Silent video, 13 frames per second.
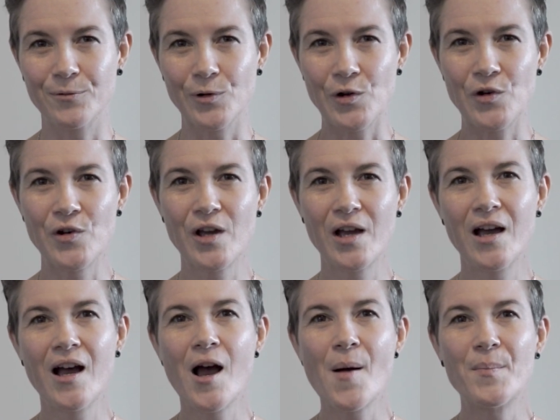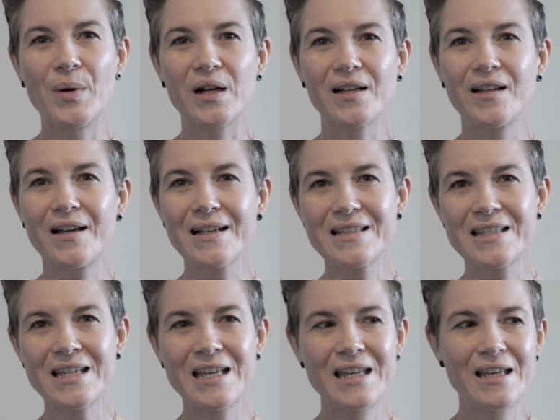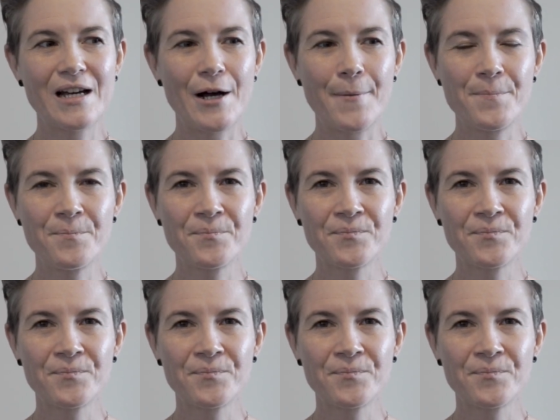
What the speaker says: rude. But I'd like to hear